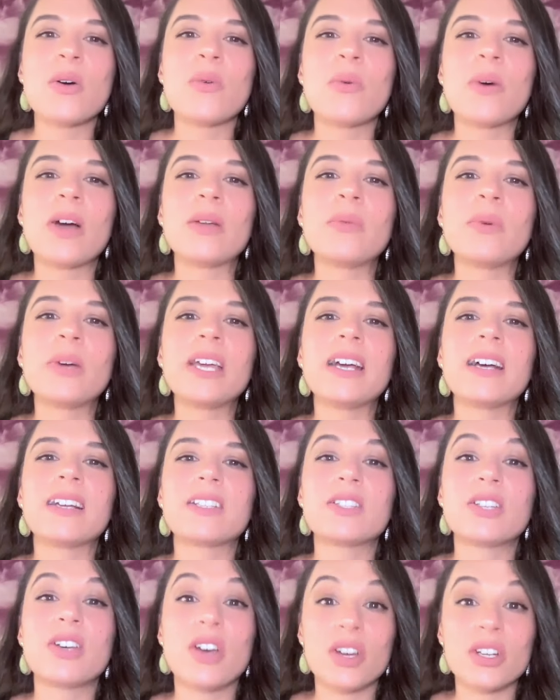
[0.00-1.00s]
When we are
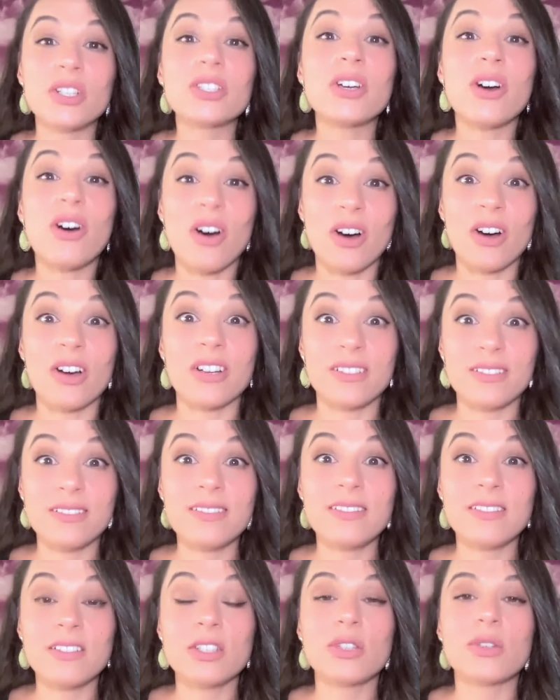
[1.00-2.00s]
turned
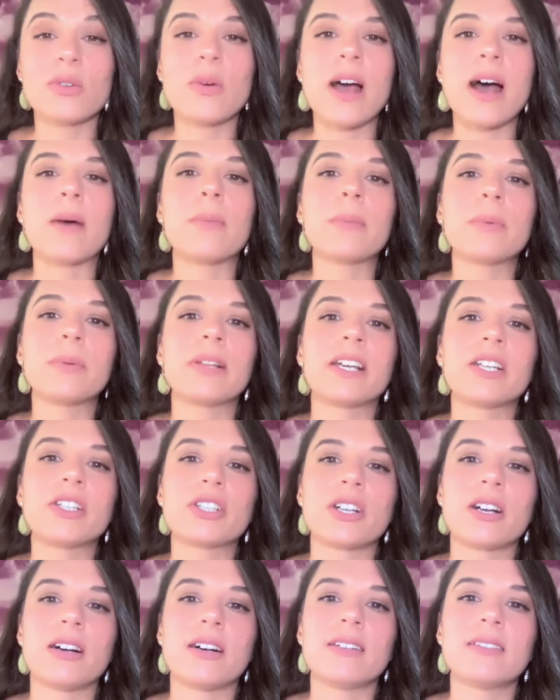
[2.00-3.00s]
on to our
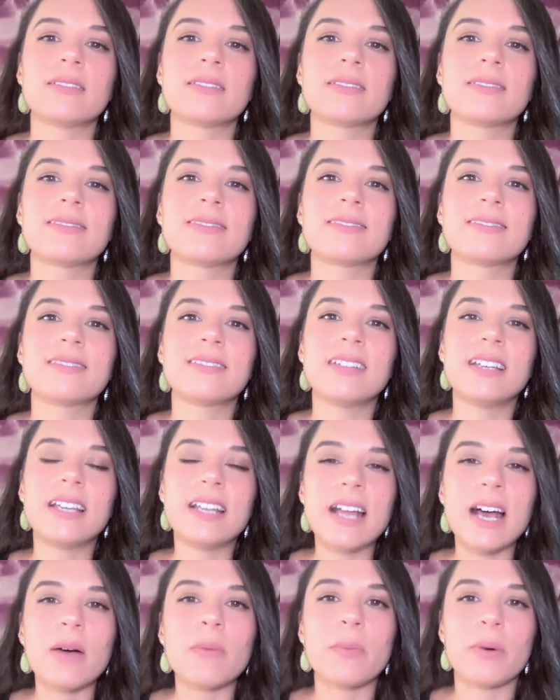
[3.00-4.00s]
pleasure
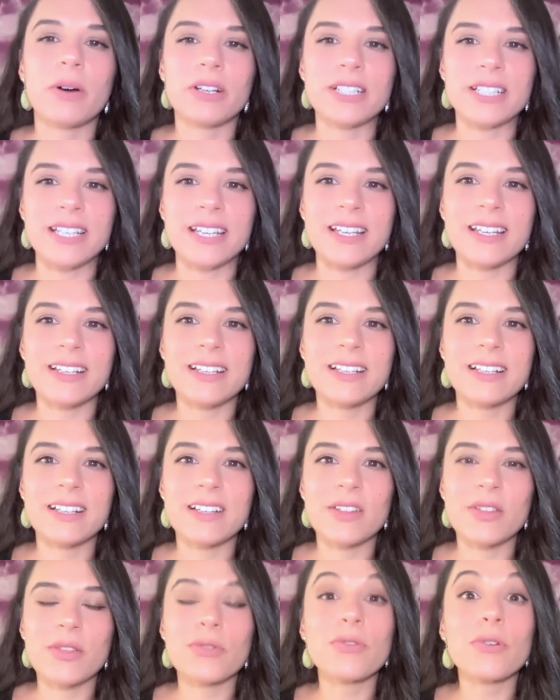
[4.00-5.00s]
in our body
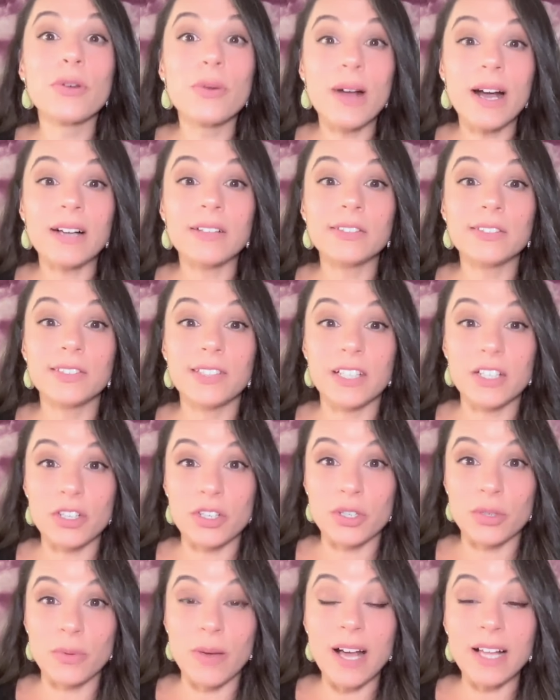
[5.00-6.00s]
through our
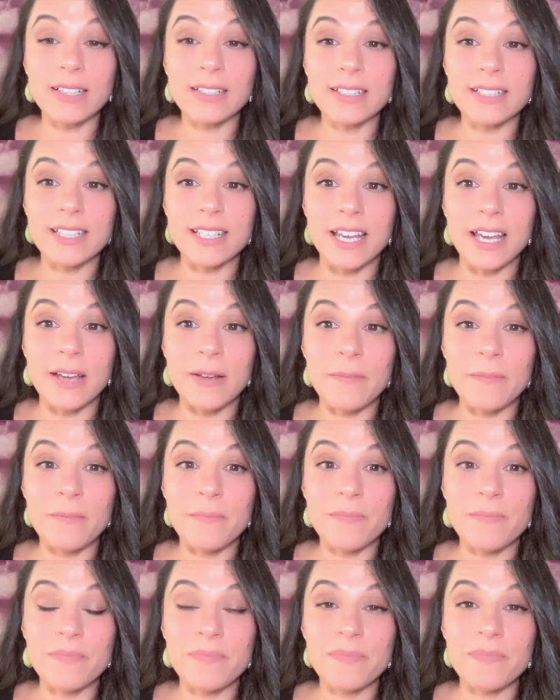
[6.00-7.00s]
sensuality,
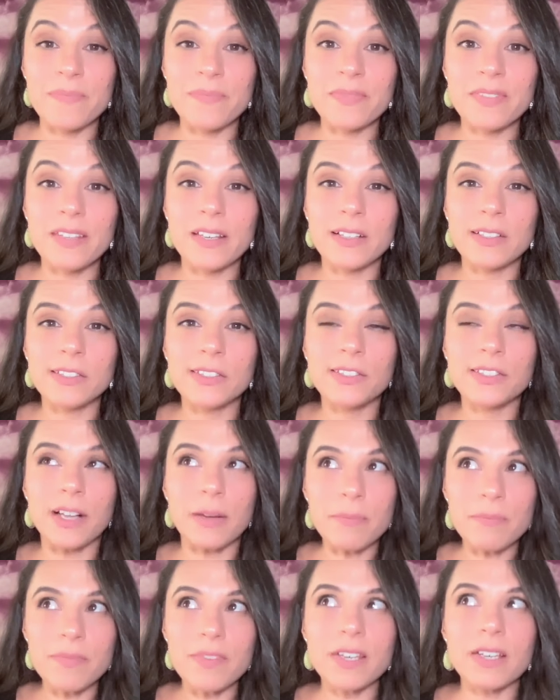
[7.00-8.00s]

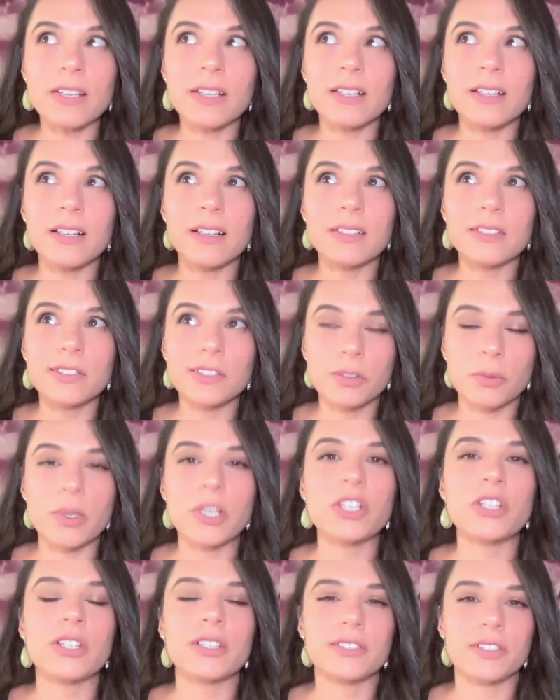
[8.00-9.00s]
something
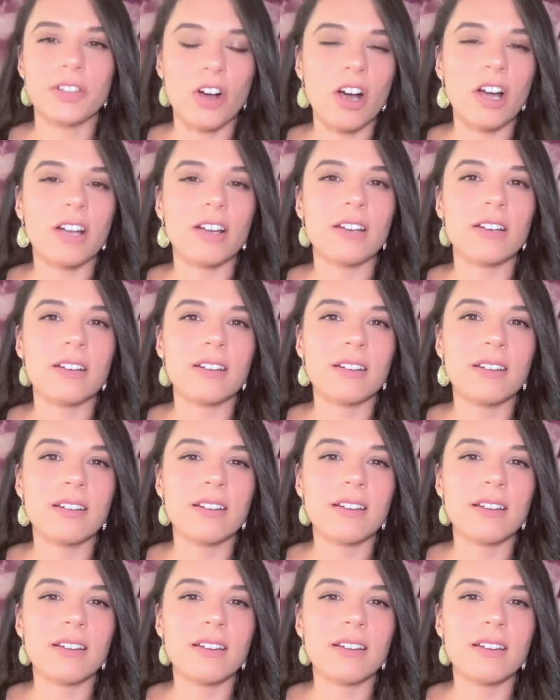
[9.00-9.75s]
switches on.